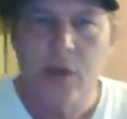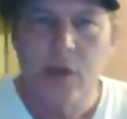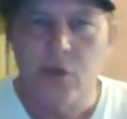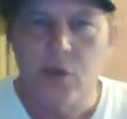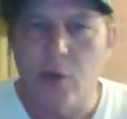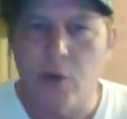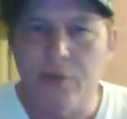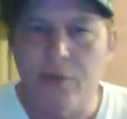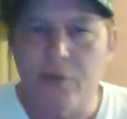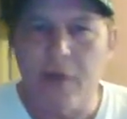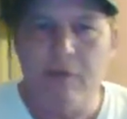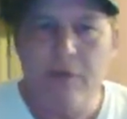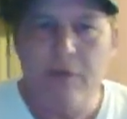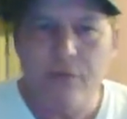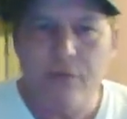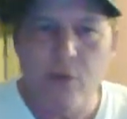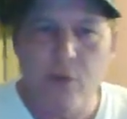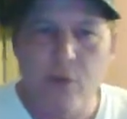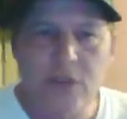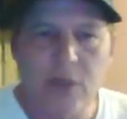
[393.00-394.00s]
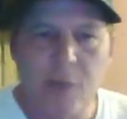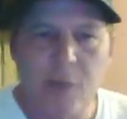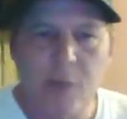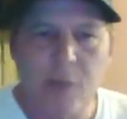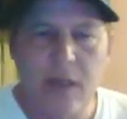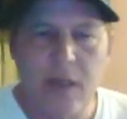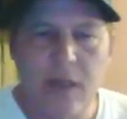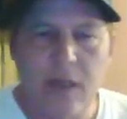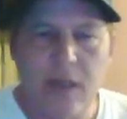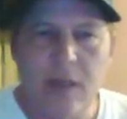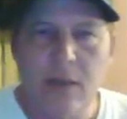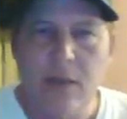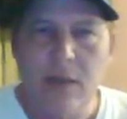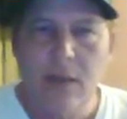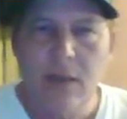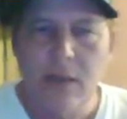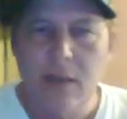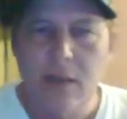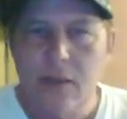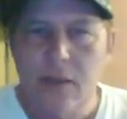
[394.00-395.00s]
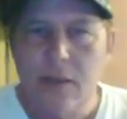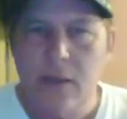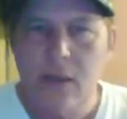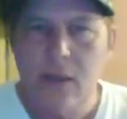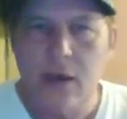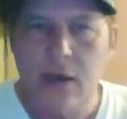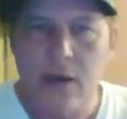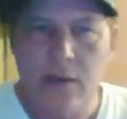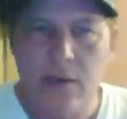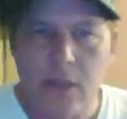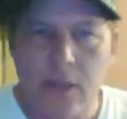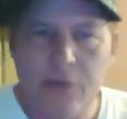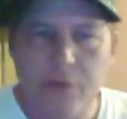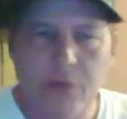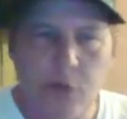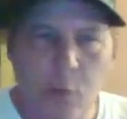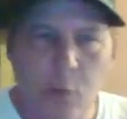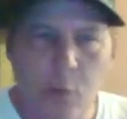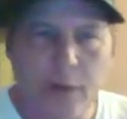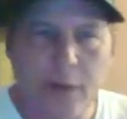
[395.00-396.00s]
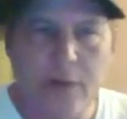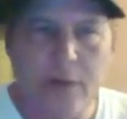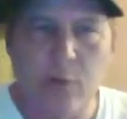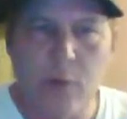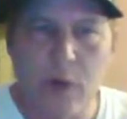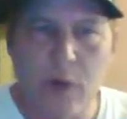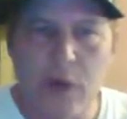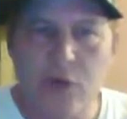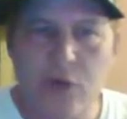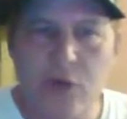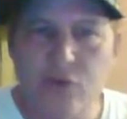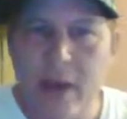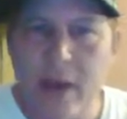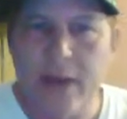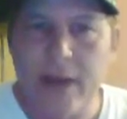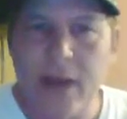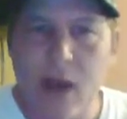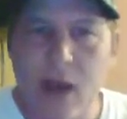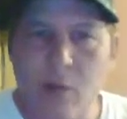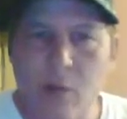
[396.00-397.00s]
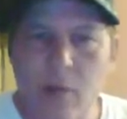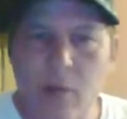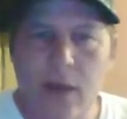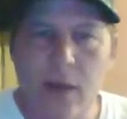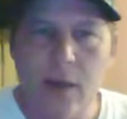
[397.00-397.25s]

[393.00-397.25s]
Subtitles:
So if I refer somebody, like if you want to try it out,